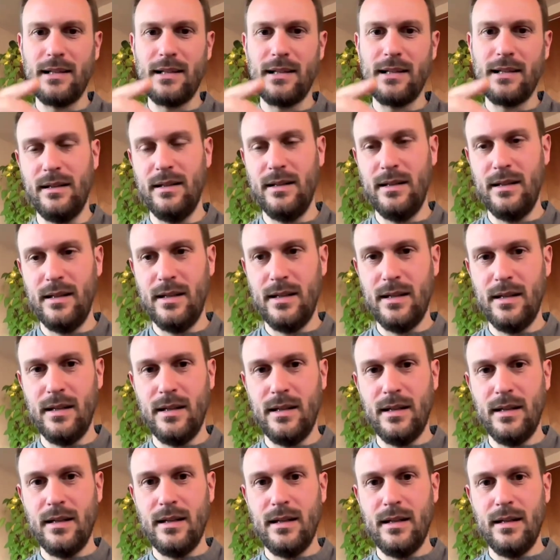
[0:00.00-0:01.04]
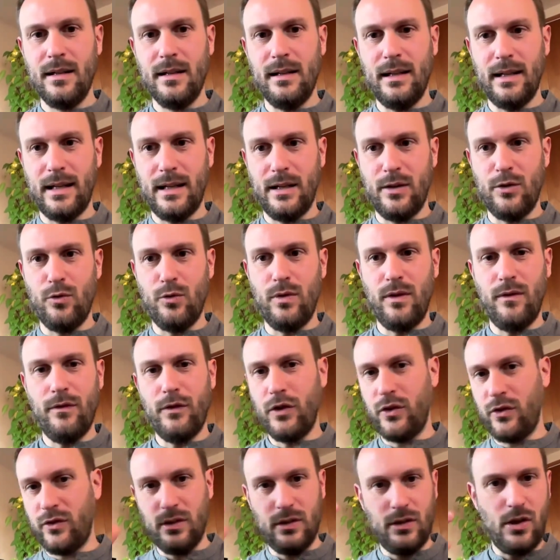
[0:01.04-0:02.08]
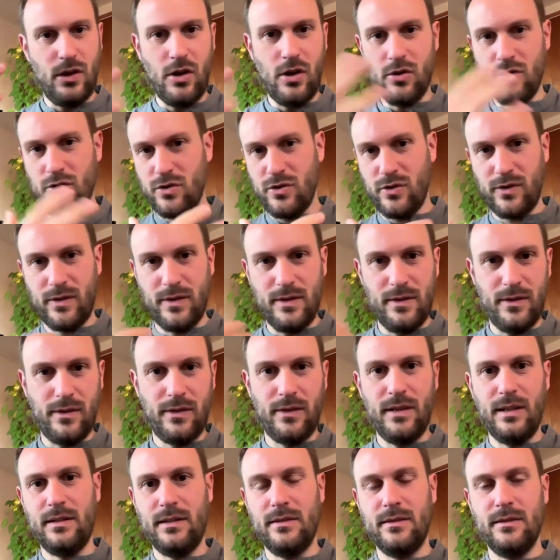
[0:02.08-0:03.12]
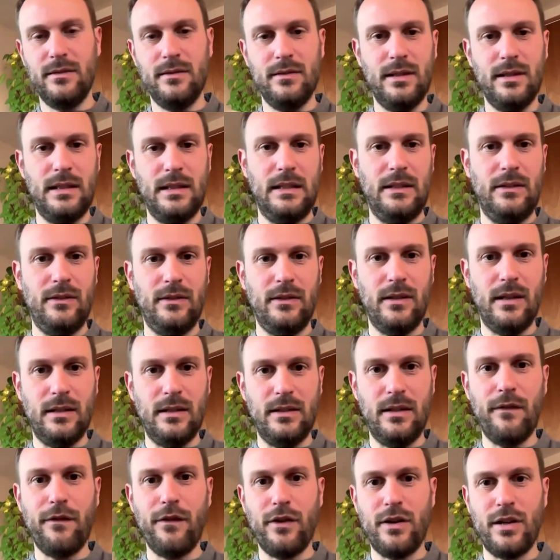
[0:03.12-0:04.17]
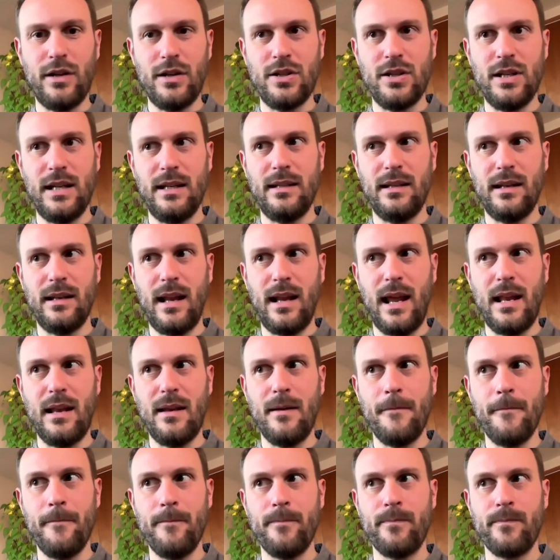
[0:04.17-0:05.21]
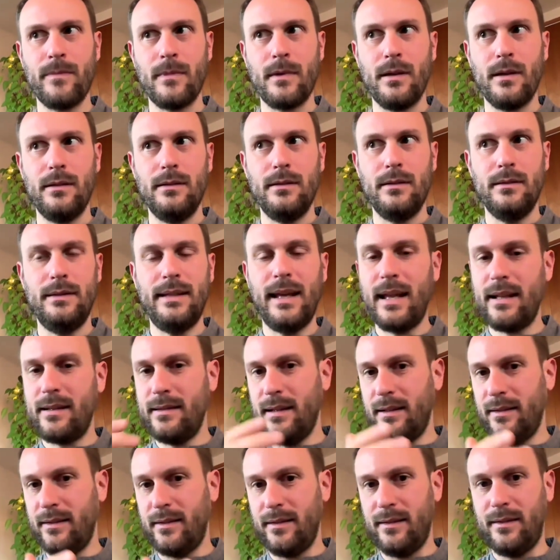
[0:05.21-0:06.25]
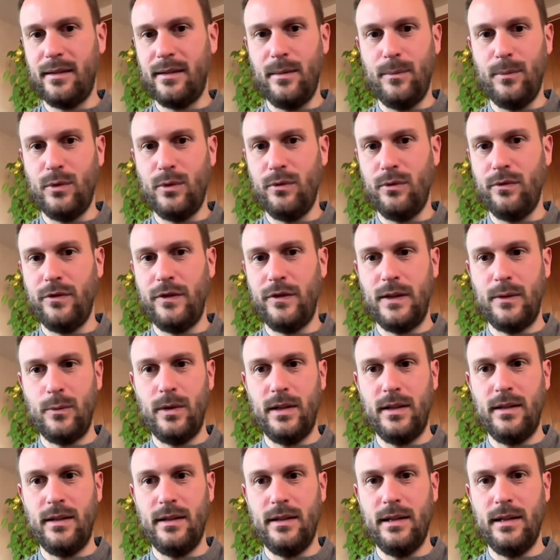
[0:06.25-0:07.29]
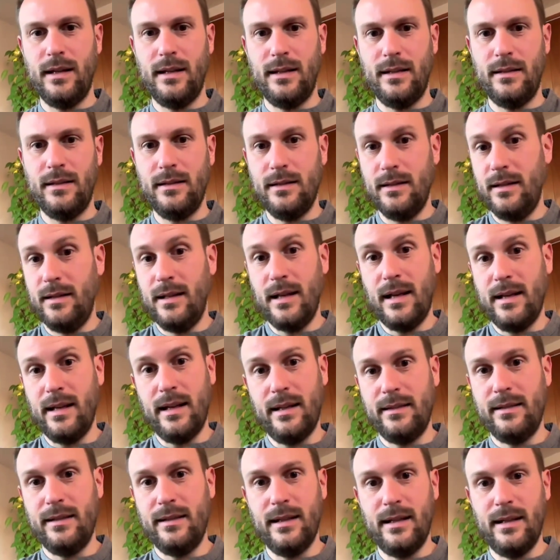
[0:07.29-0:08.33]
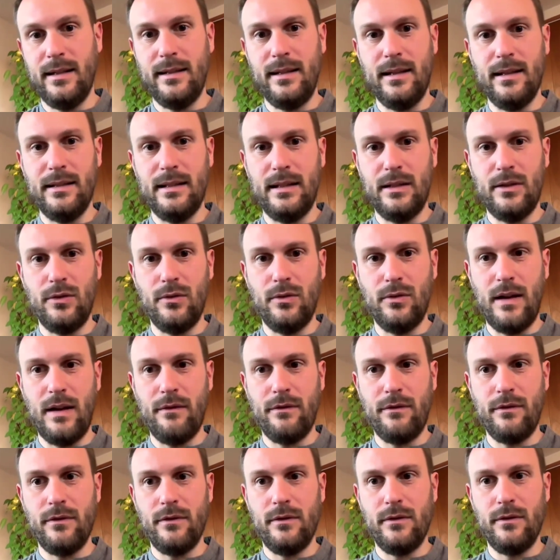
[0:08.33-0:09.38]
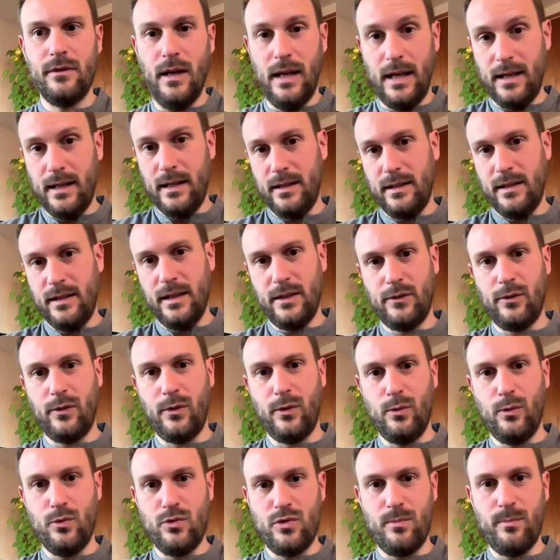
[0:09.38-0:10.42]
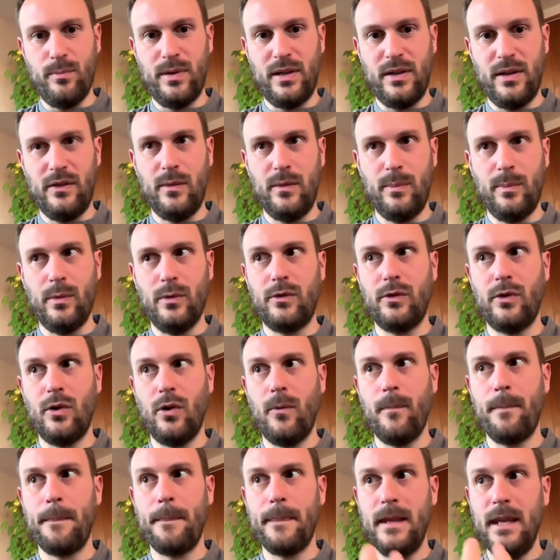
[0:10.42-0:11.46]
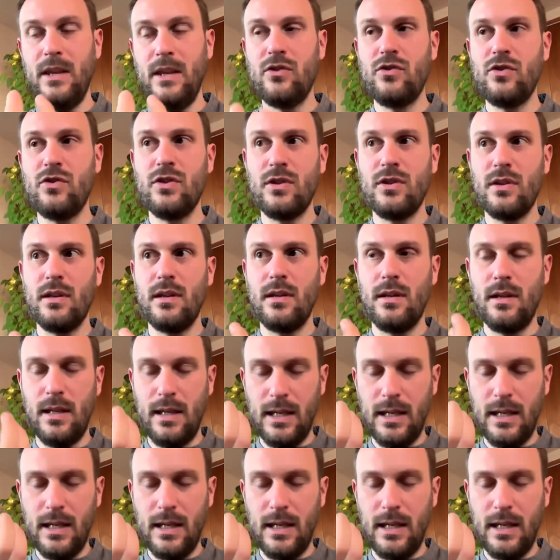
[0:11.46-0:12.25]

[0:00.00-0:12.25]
but like a universal consciousness that is undifferentiated, and that doesn't seem to fit with the IIT idea that you have the exclusion principle. So each